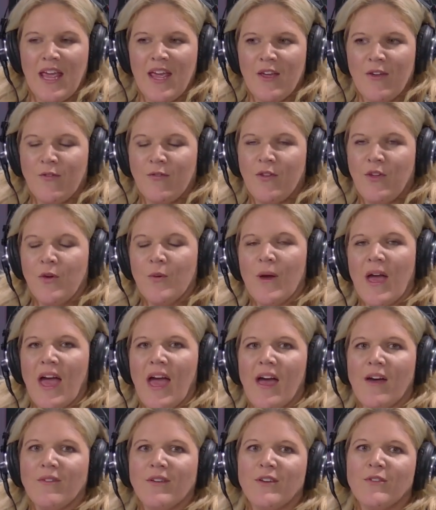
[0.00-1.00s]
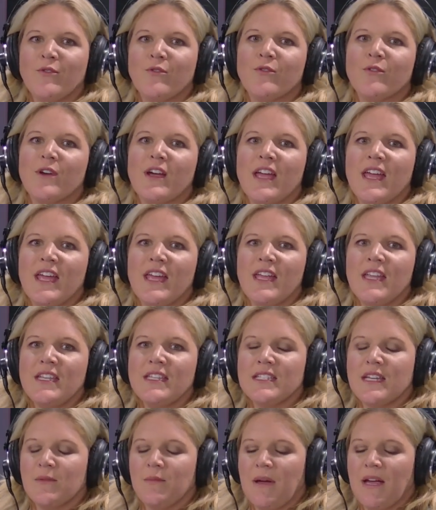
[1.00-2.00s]
if you have a
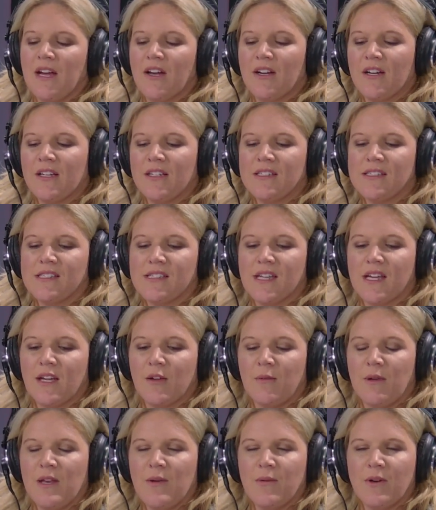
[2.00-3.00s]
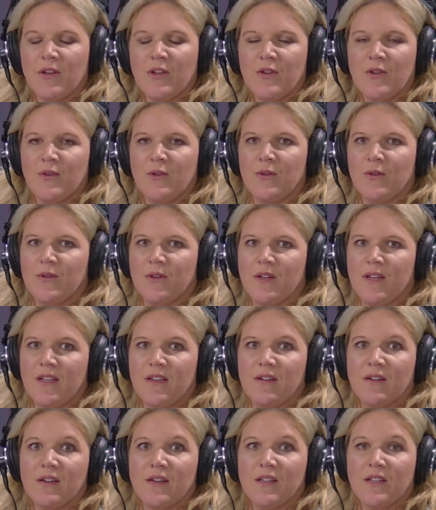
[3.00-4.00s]
friend, a parent, um, anyone who
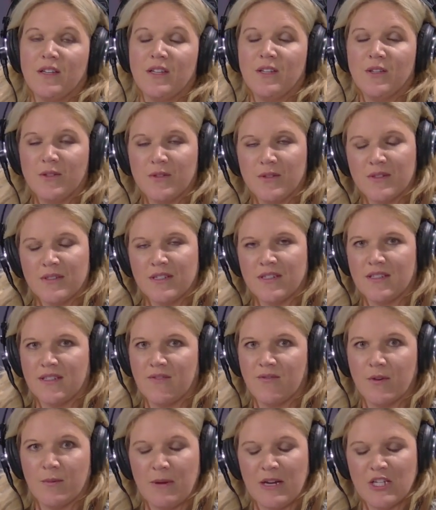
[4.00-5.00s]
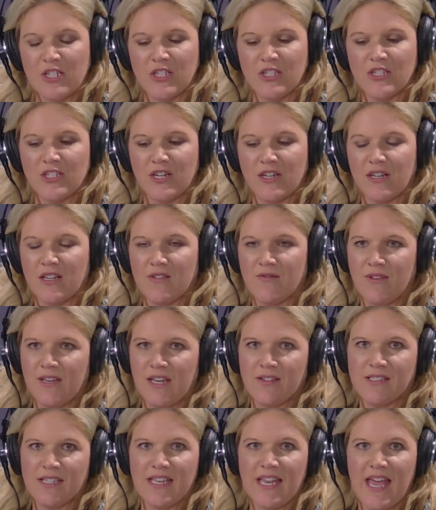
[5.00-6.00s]
could use this information shared in the
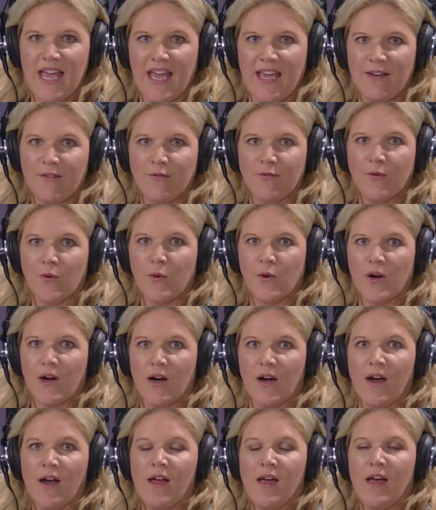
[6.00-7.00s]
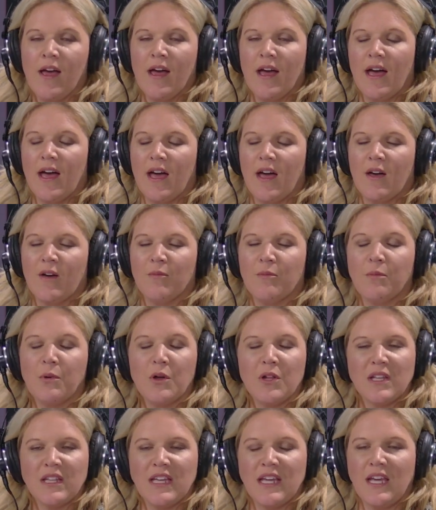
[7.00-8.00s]
video today for uh,
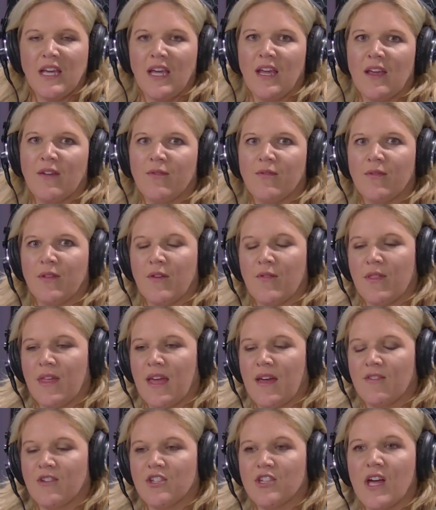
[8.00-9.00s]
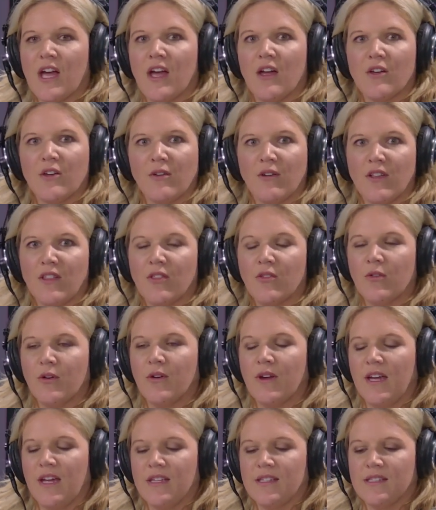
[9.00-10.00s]
bullying, if, if they have a child going
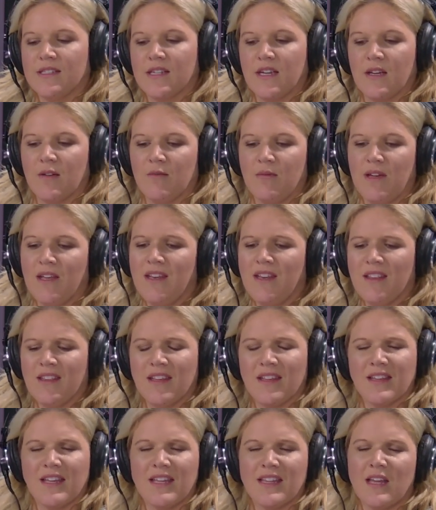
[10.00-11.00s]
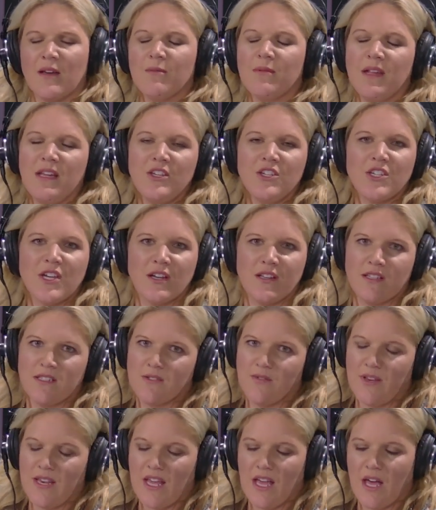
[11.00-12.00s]
through it, um, anything like that, please share
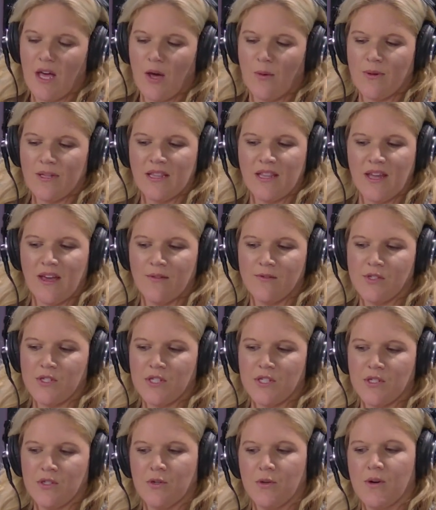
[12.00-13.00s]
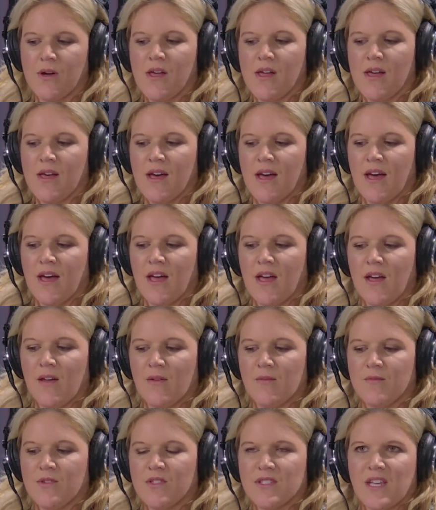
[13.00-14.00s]
this video. We'd love to
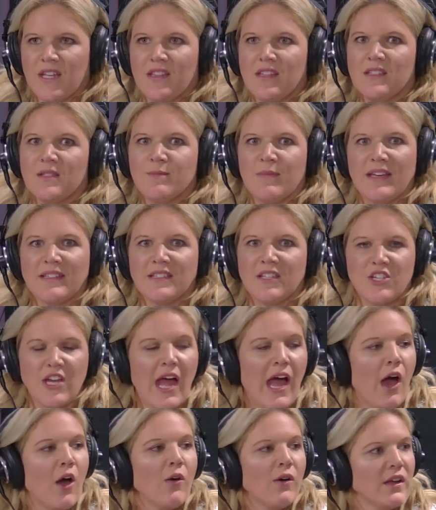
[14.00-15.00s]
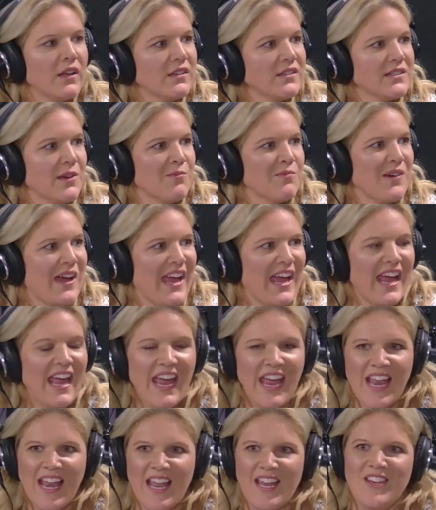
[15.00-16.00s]
um, just get this message out in some
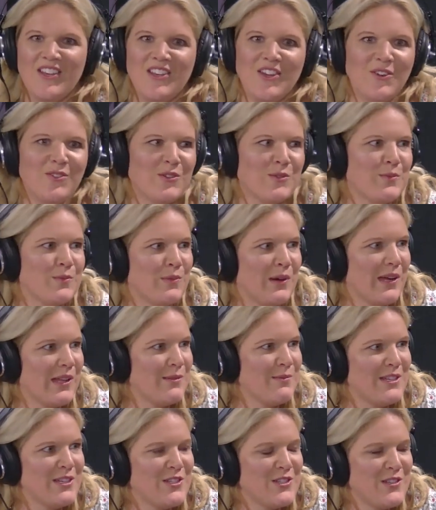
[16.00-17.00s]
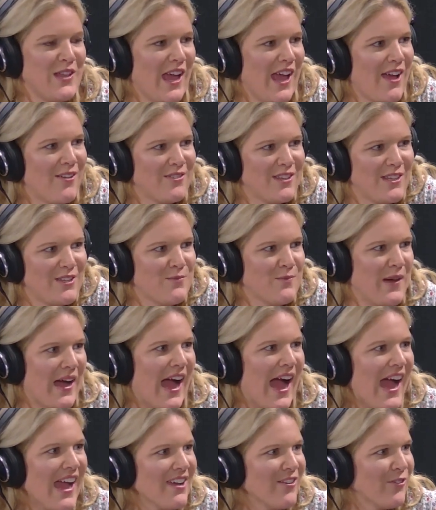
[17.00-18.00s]
way. And I know we'll probably be having you
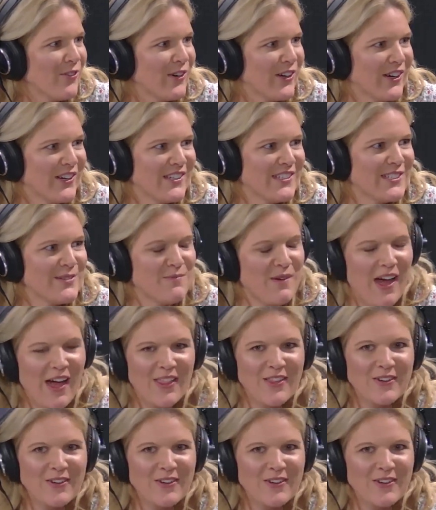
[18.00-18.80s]
back for some